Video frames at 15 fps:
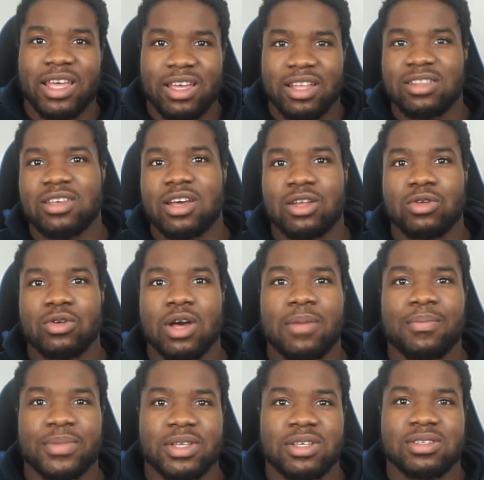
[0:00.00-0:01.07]
internal
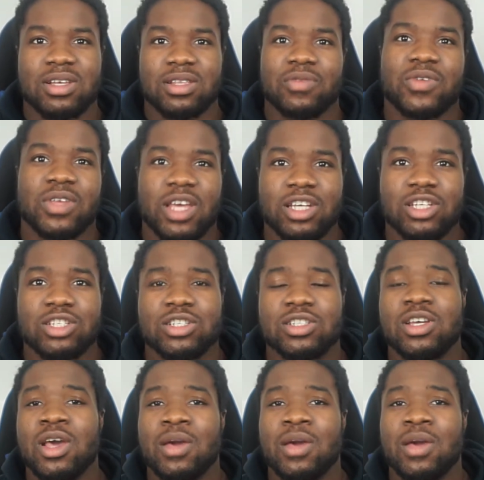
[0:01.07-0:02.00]
company certification,